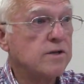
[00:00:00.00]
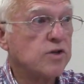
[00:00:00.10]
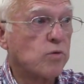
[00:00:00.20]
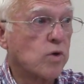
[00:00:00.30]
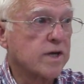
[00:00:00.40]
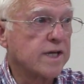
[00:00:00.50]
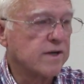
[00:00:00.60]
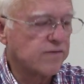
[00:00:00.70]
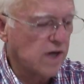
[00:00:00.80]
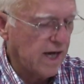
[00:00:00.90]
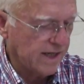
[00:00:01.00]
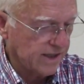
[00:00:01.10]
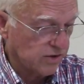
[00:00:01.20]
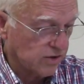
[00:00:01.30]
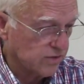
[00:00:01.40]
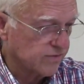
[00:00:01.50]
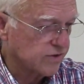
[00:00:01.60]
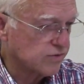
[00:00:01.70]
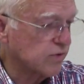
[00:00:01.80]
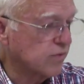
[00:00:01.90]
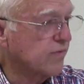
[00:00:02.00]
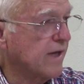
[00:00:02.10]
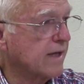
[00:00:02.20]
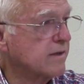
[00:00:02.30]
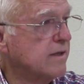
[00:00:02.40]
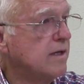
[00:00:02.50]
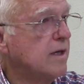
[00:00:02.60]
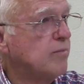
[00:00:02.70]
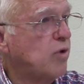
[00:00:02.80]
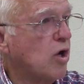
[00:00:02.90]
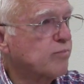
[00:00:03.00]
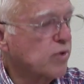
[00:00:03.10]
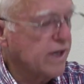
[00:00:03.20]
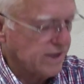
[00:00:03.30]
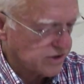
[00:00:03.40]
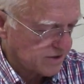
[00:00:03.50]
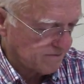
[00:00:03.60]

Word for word: the working of God and heard the truth that Paul preached.